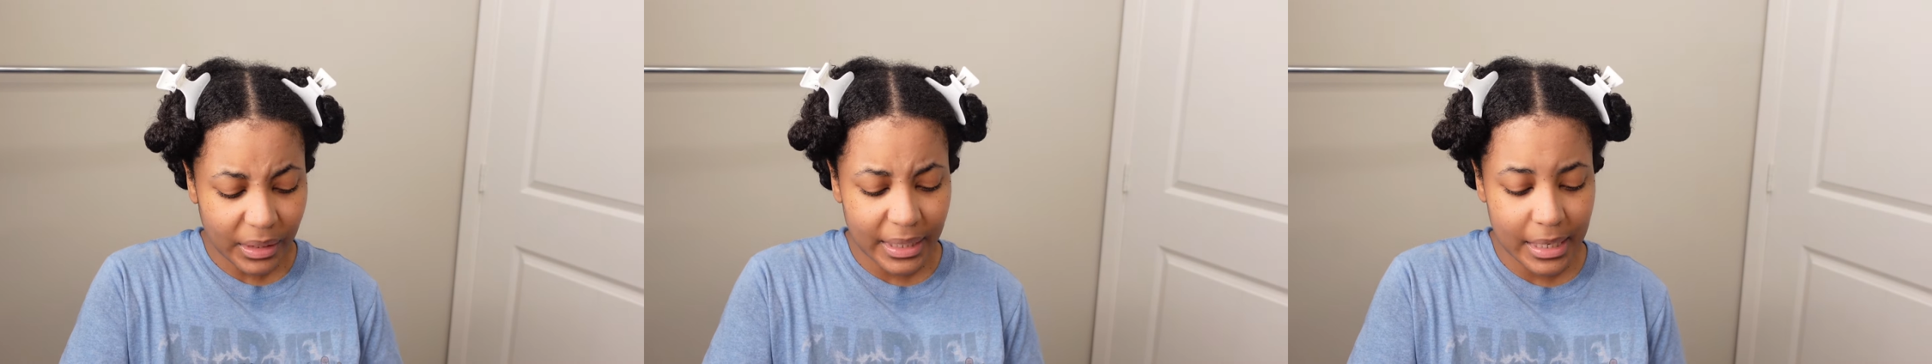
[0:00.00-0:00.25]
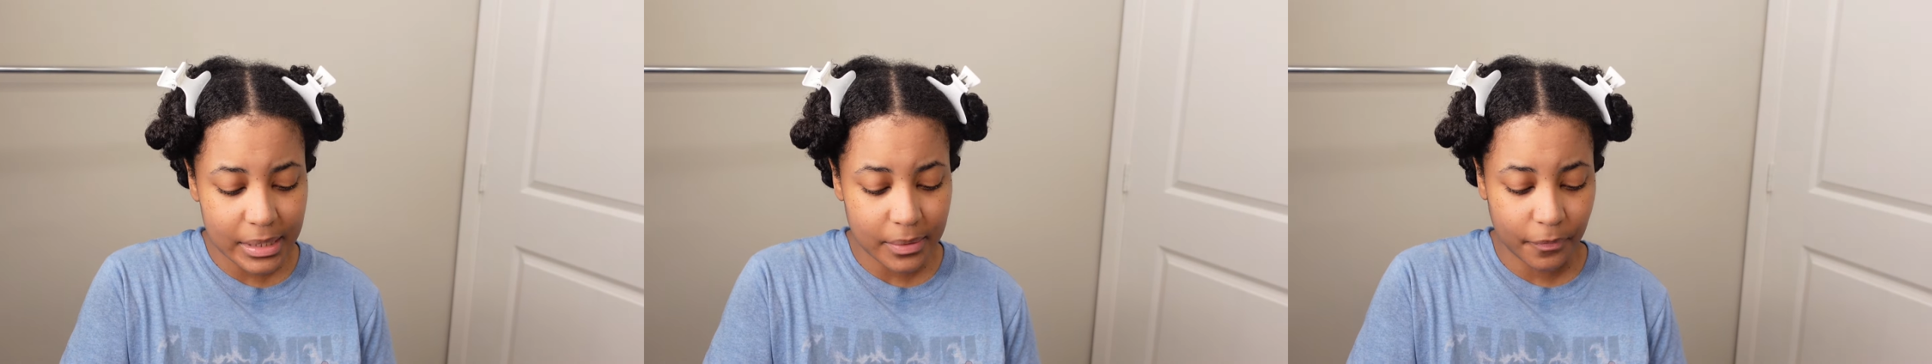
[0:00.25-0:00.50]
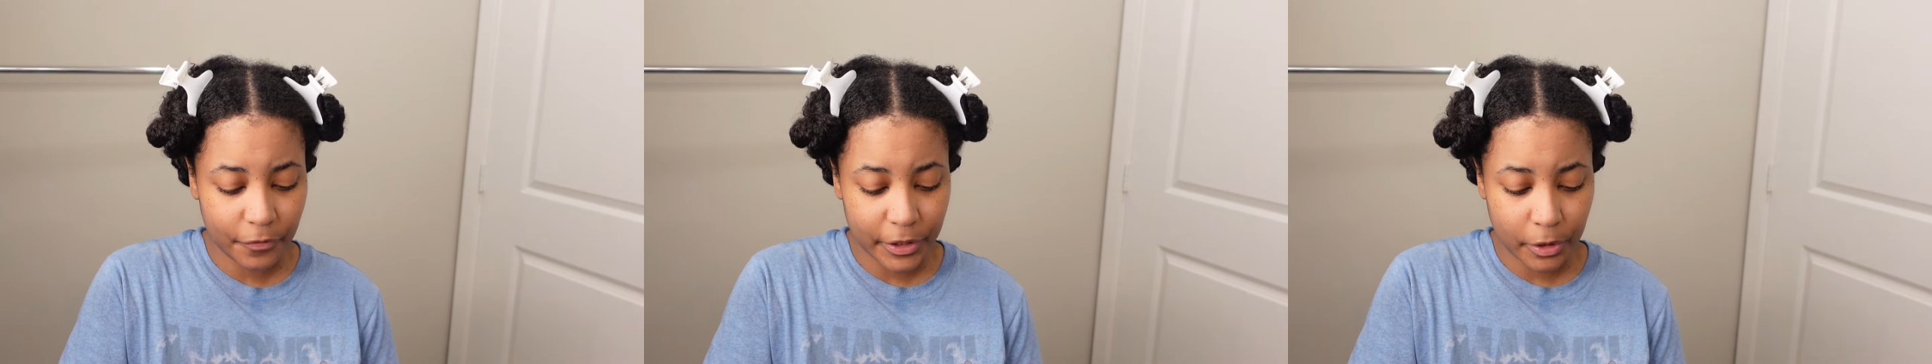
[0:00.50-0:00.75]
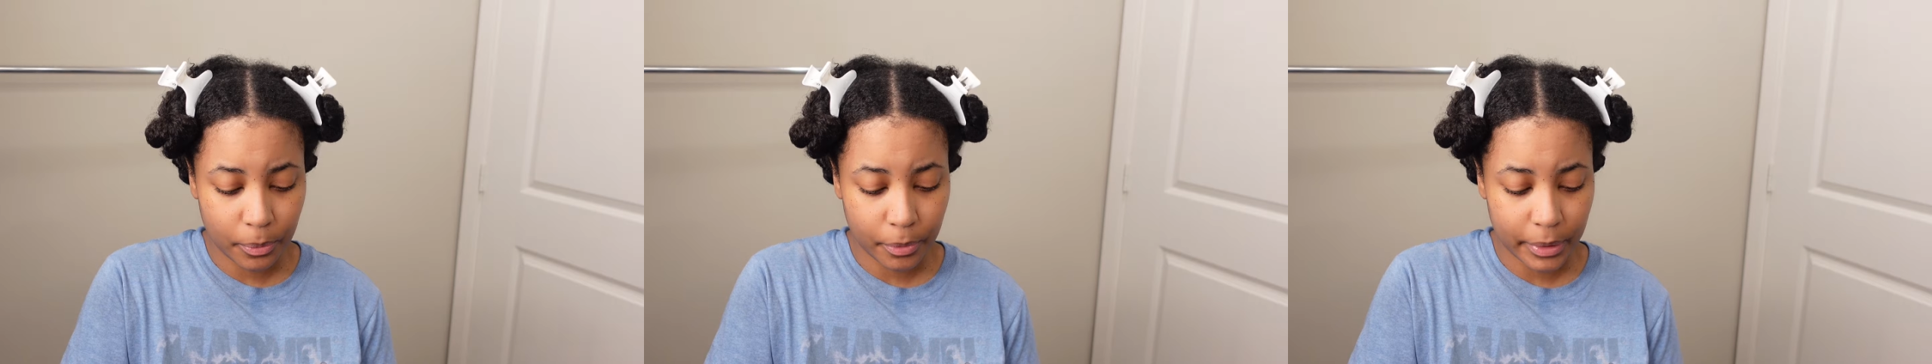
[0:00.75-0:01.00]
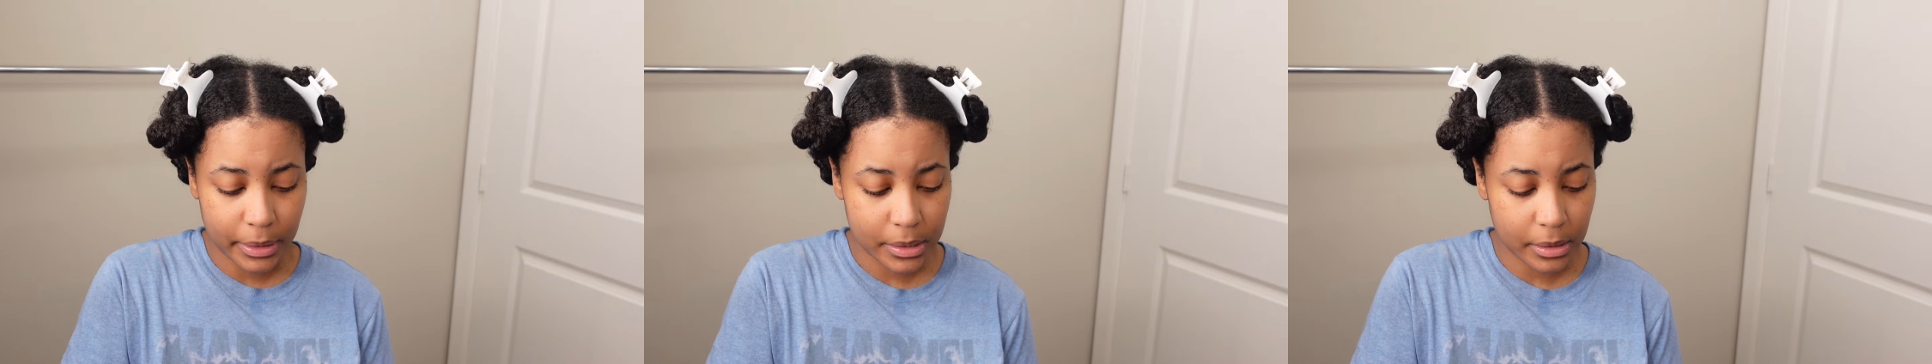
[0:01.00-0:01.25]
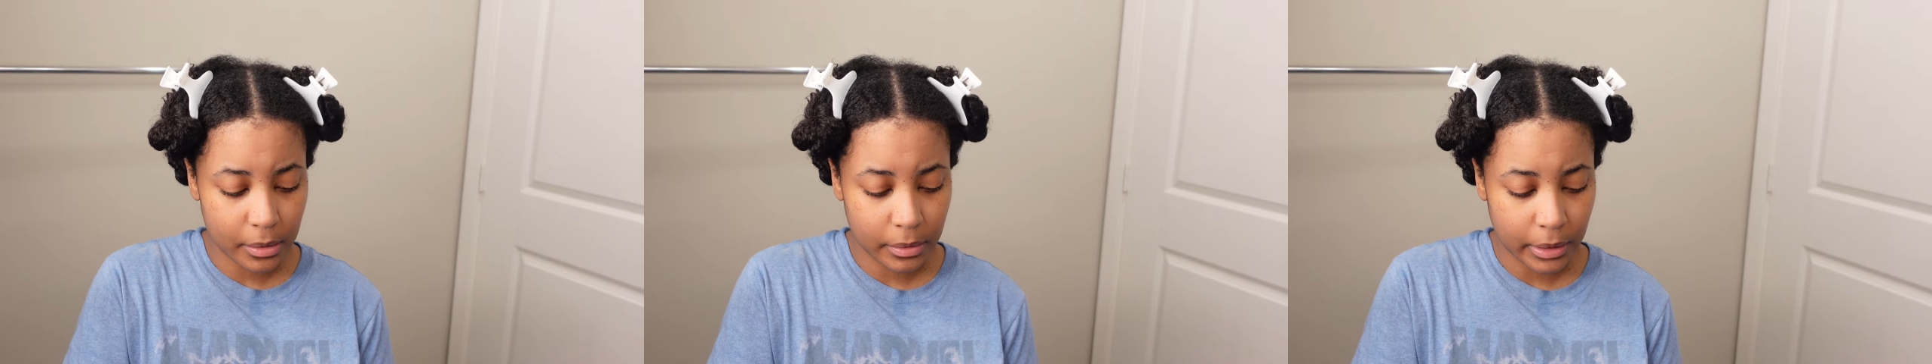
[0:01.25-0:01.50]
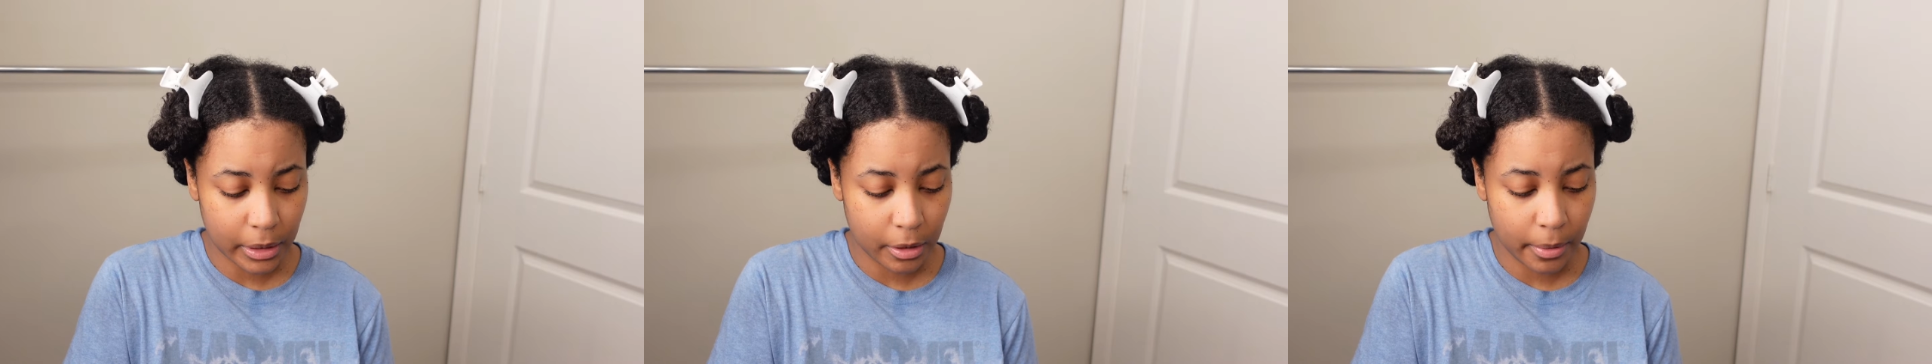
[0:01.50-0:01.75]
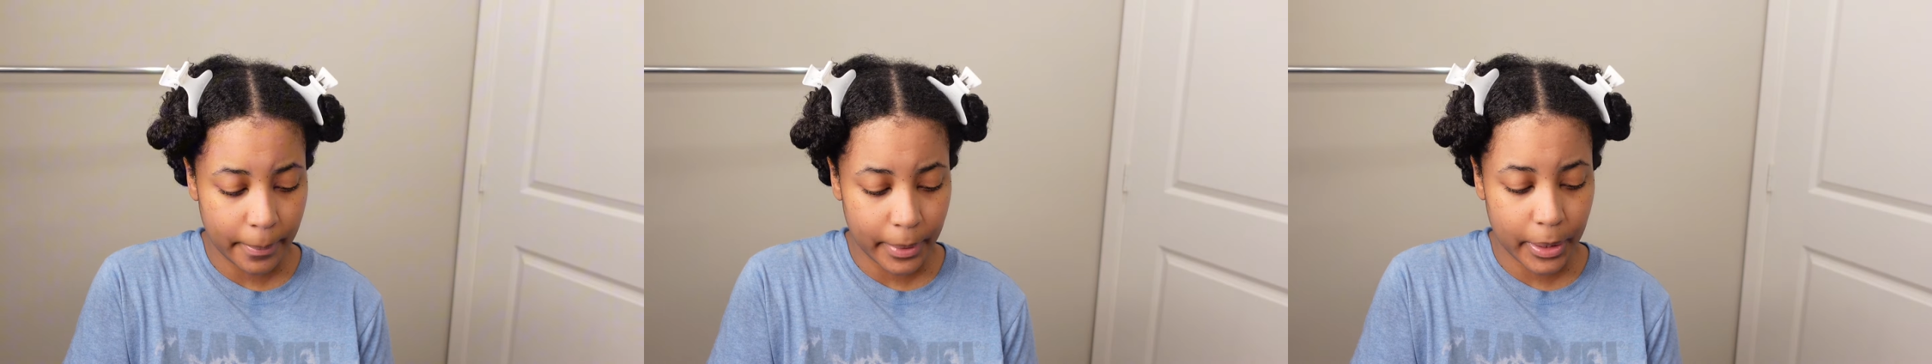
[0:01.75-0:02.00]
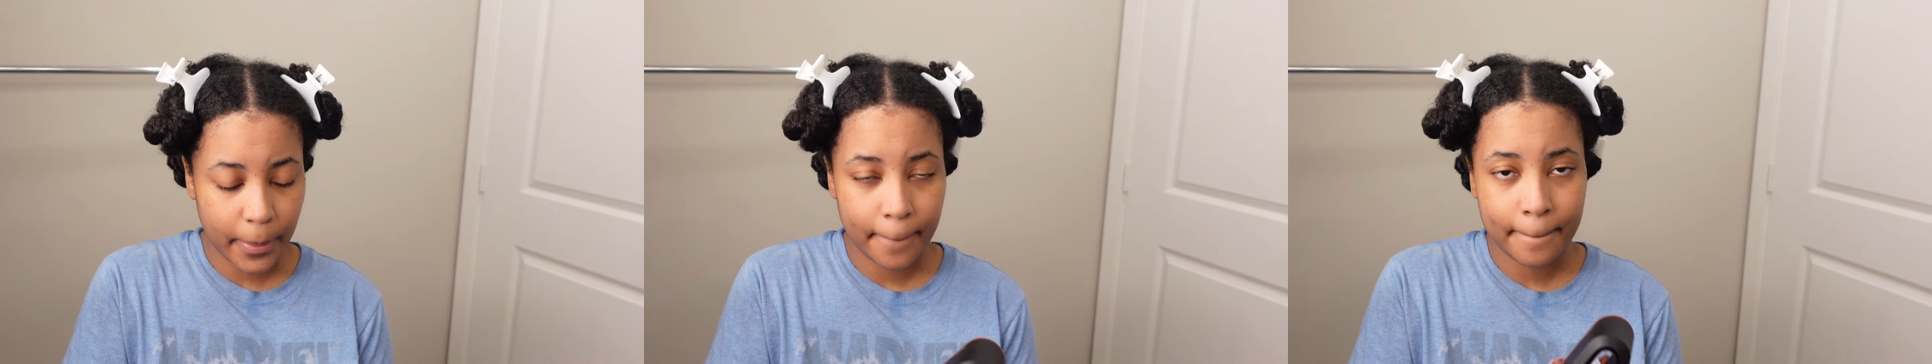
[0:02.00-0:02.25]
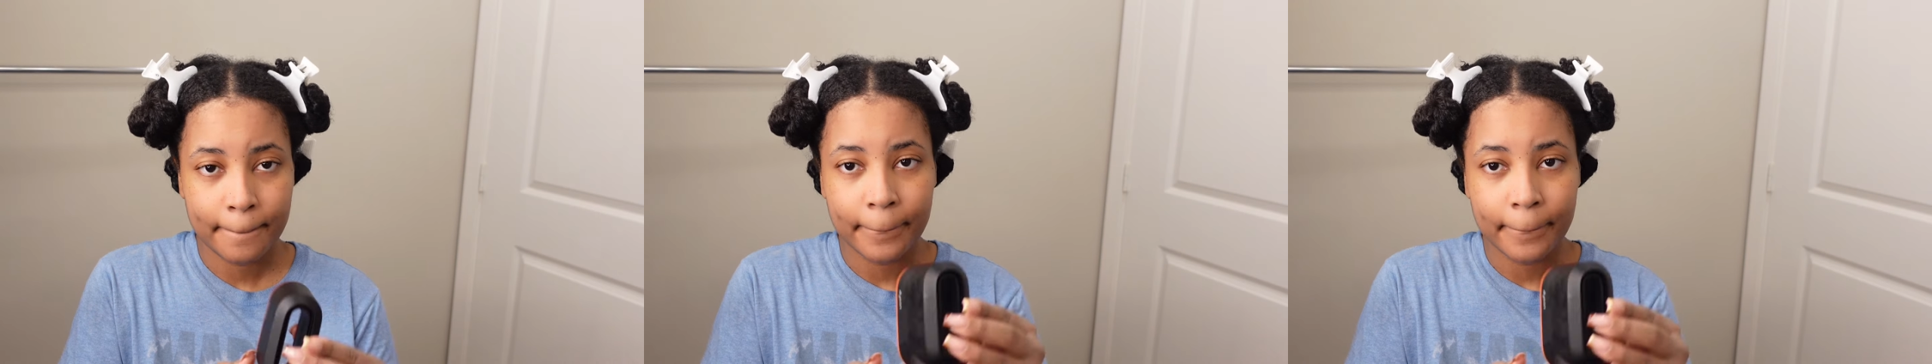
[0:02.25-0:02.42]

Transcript: it has some fingerprints on there. But